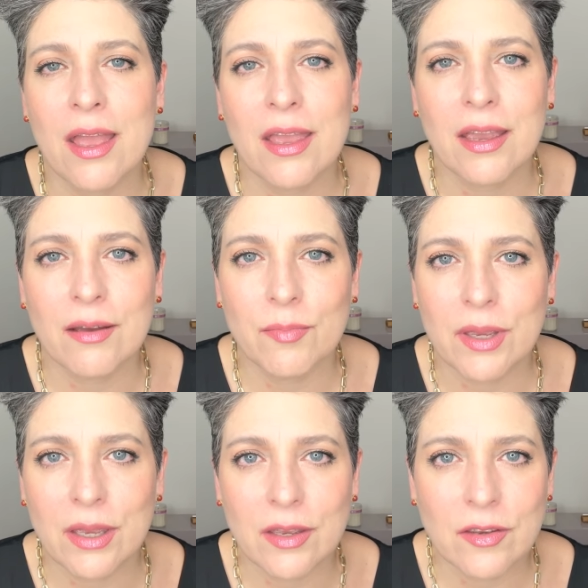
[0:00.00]
It could
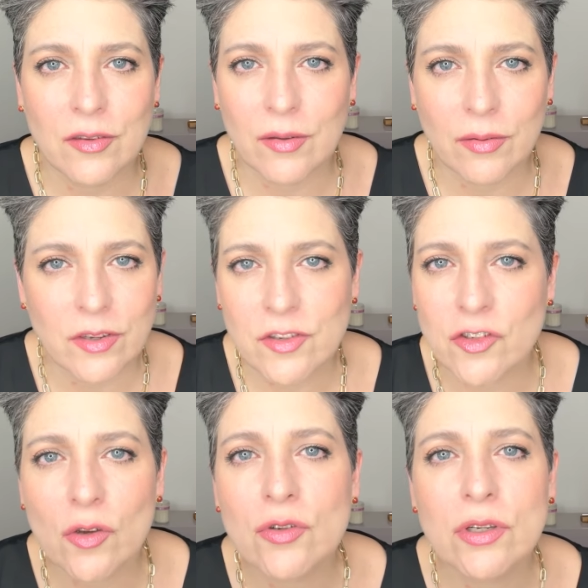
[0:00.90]
be
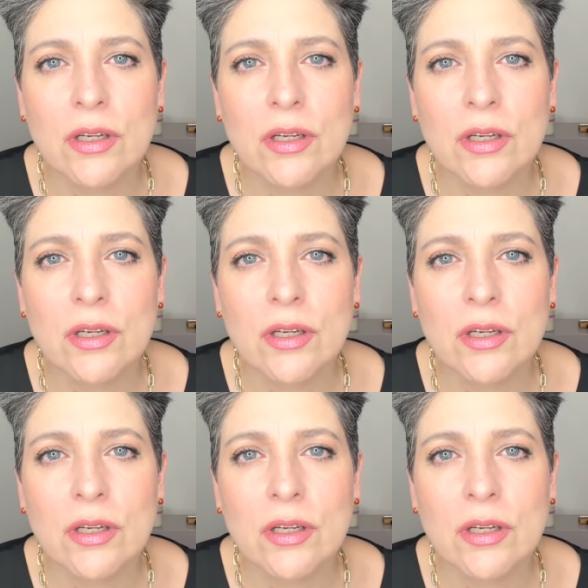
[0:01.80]
just social,